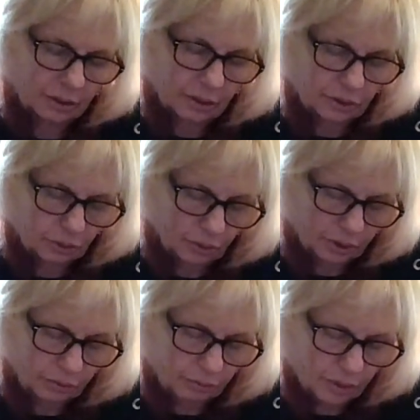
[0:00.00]
The Sword
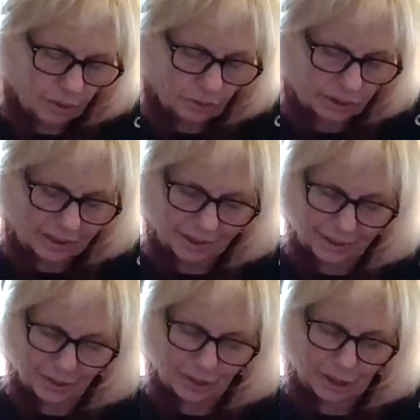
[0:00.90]
and the Rose,
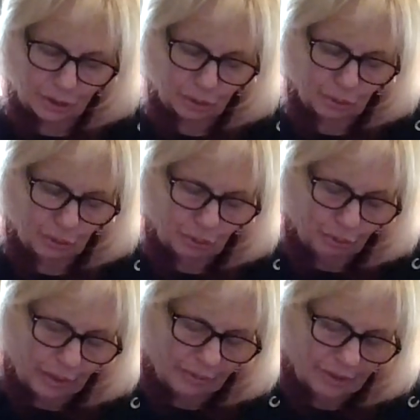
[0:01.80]
clarity, truth,
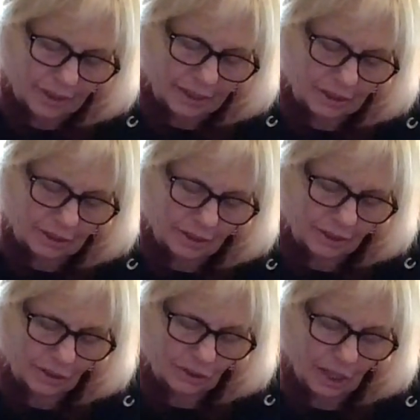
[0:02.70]
revelation,
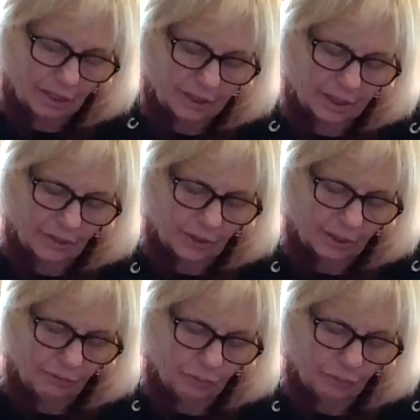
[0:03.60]
solidarity,